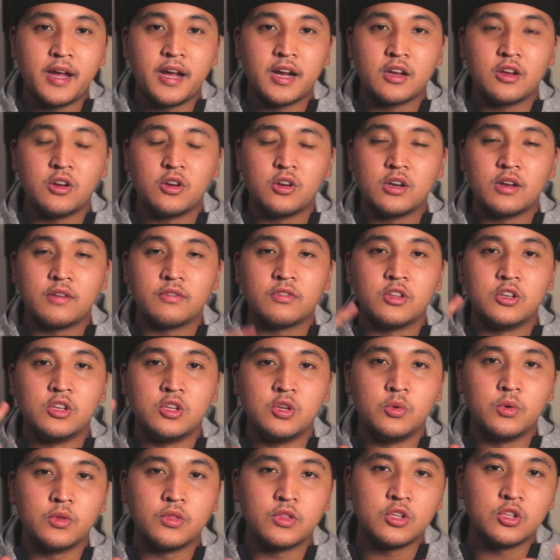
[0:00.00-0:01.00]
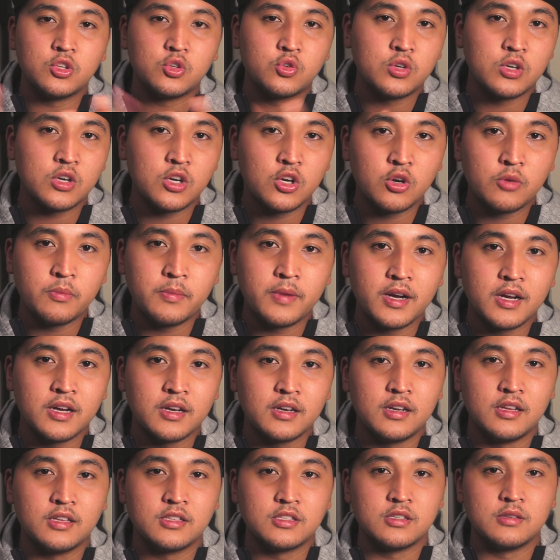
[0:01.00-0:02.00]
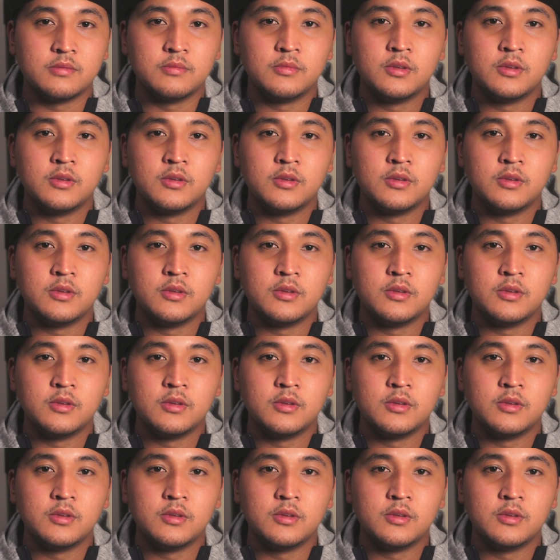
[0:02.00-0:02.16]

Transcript: You're gonna have to deal with the trigger mechanism.